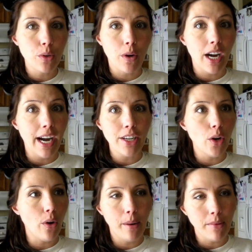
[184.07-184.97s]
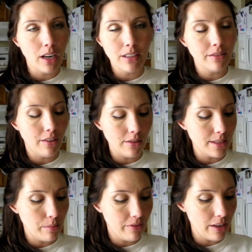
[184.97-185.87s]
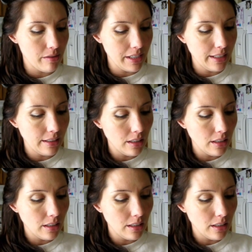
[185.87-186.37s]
to where I know I'm not going to fall asleep if I don't eat.